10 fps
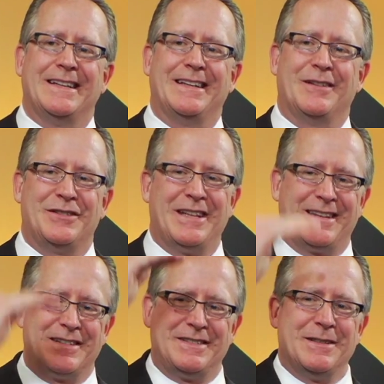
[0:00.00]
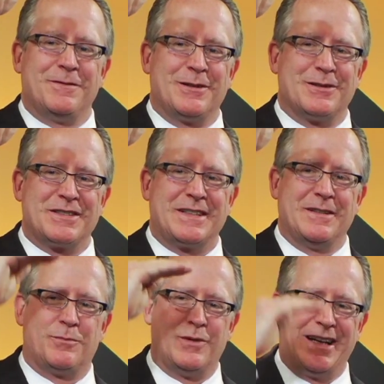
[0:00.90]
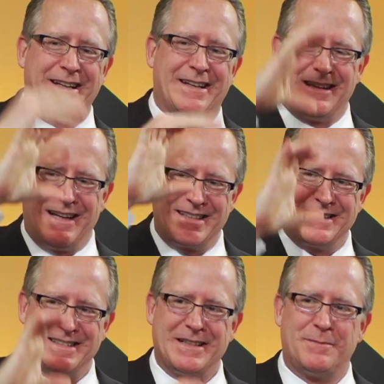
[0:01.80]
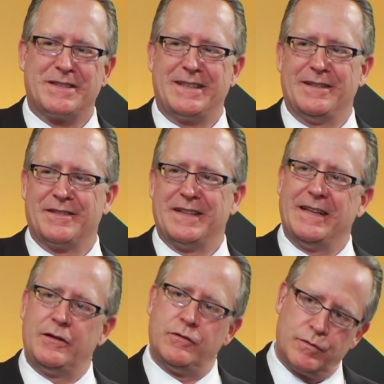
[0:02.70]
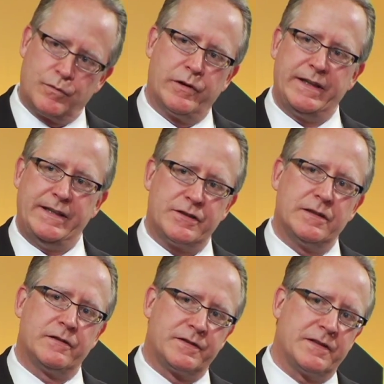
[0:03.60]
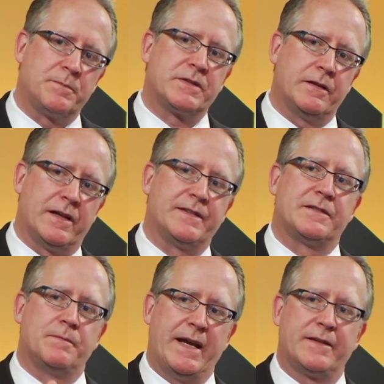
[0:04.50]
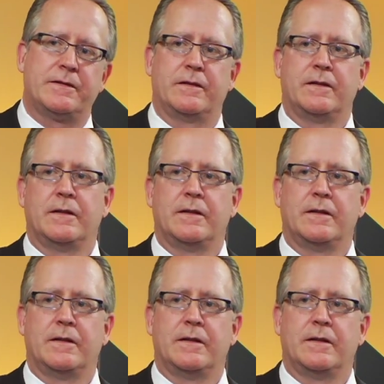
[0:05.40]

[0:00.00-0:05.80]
You take this difficult skill, break into lots of sub-skills, and then you reward each little sub-skill as it's mastered.